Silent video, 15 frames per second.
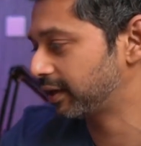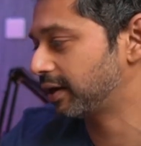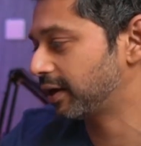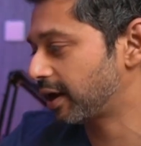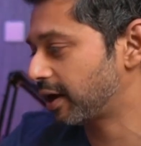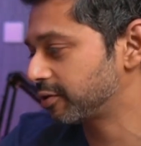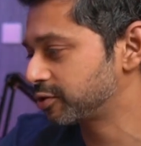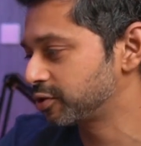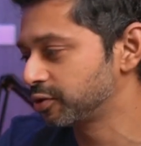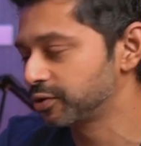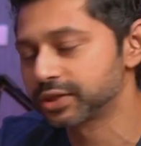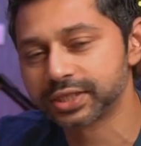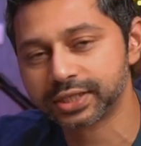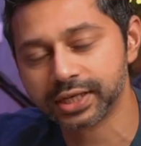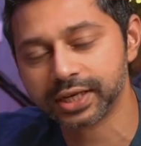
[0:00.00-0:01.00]
It allows you
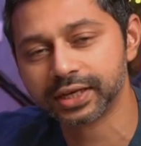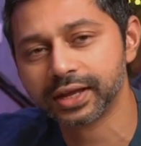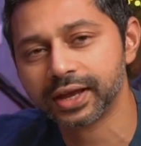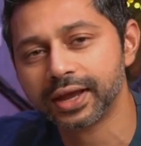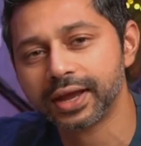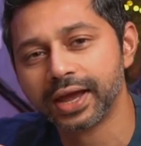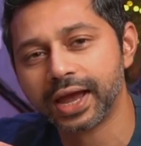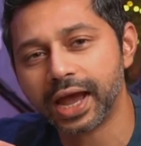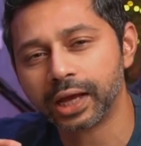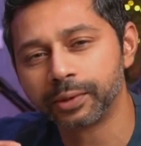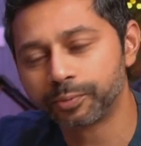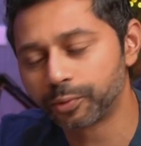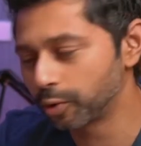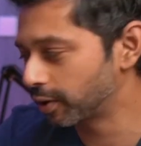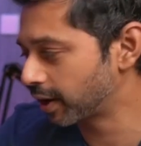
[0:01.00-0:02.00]
to sit
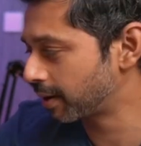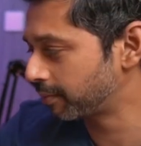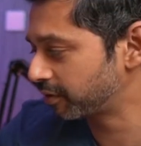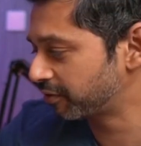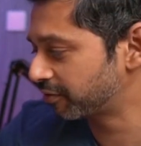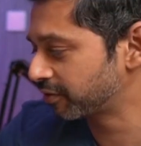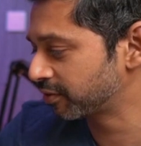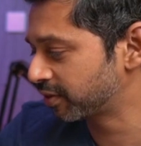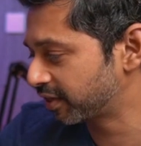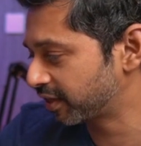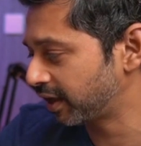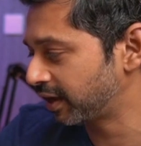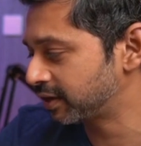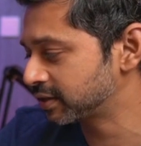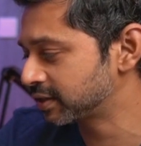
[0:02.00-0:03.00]
and program different
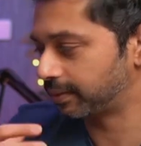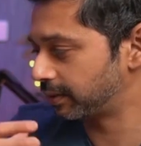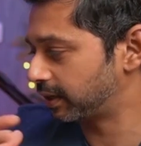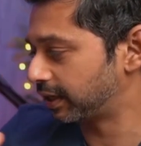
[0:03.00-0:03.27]
things.